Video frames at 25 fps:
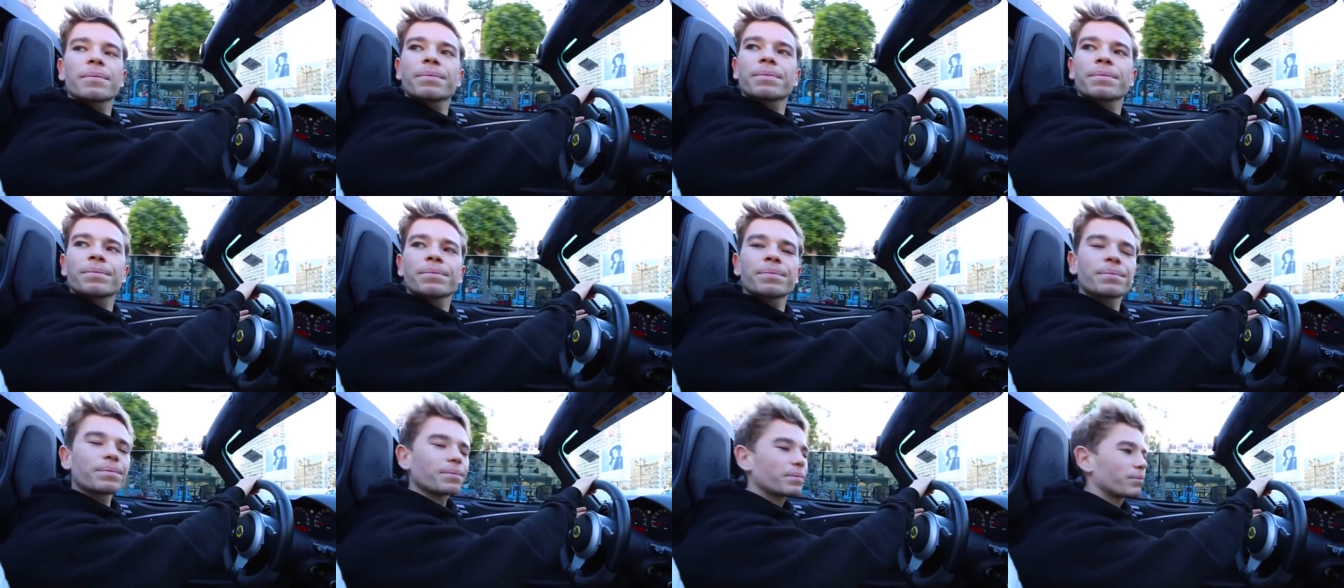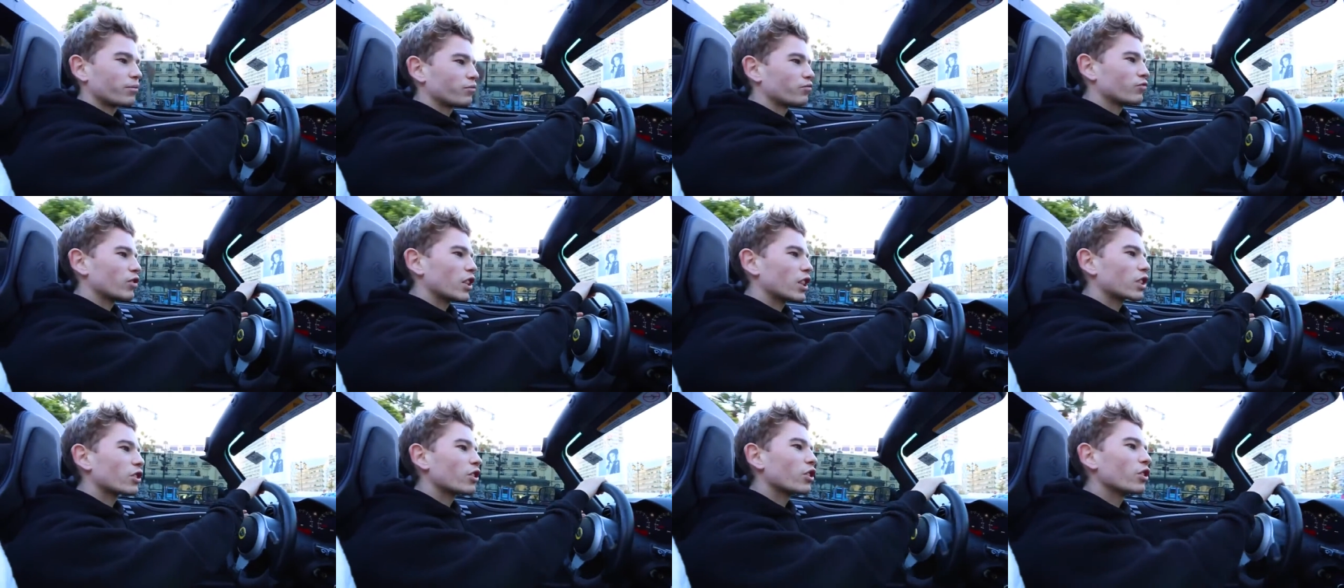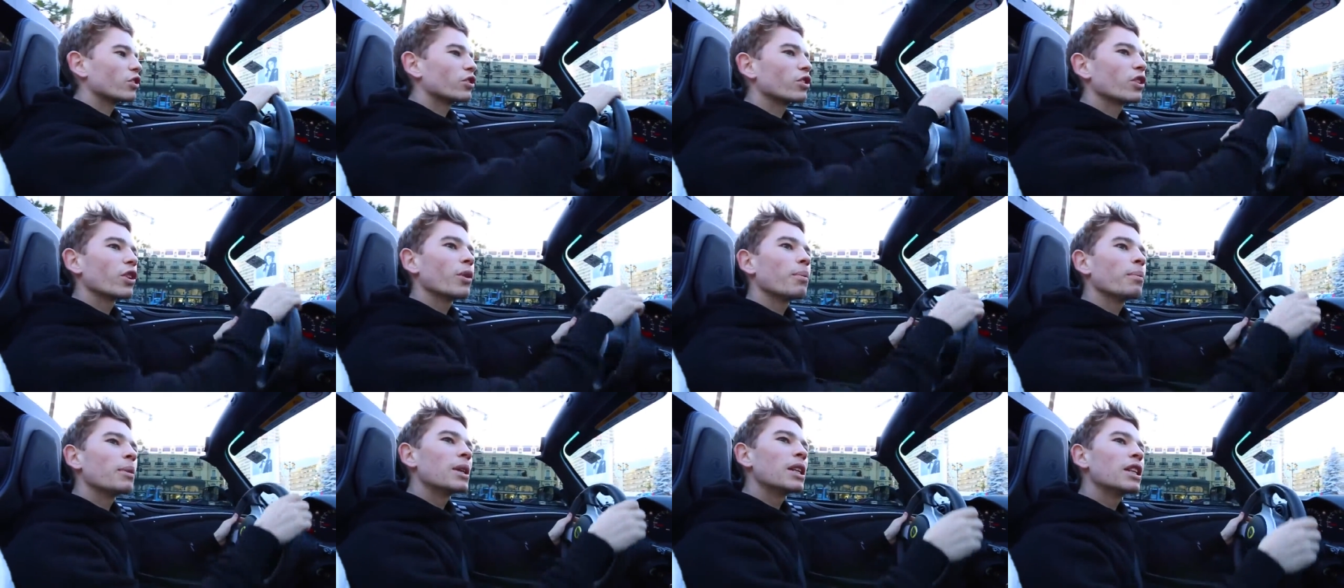Yes, beach
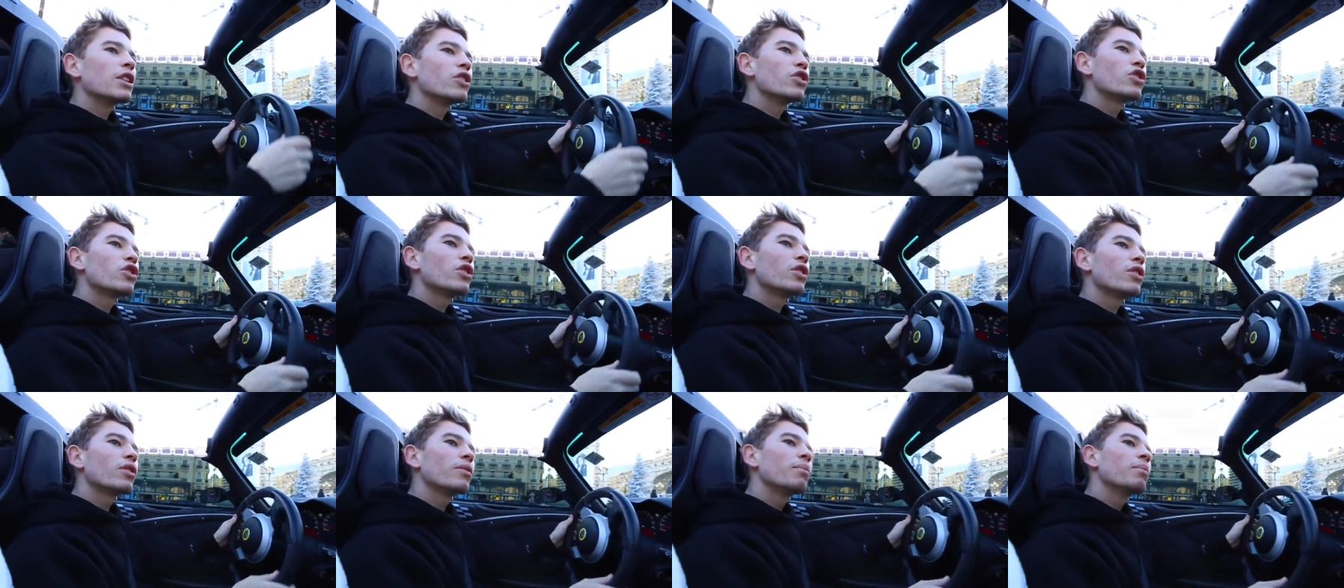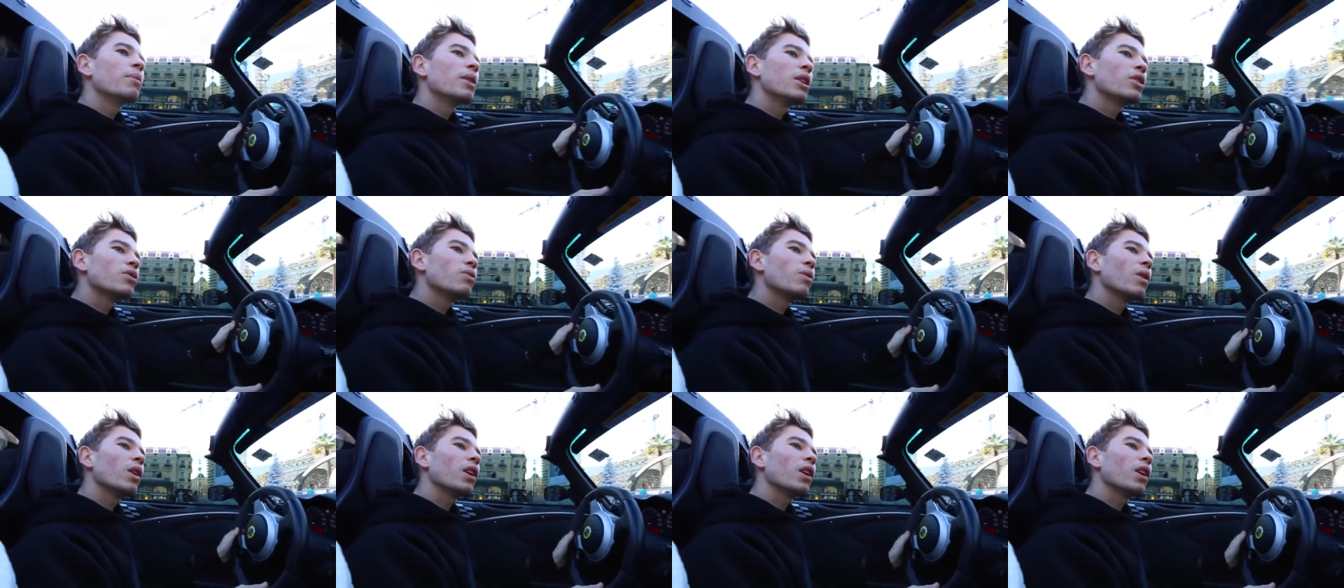workout. Beach. beach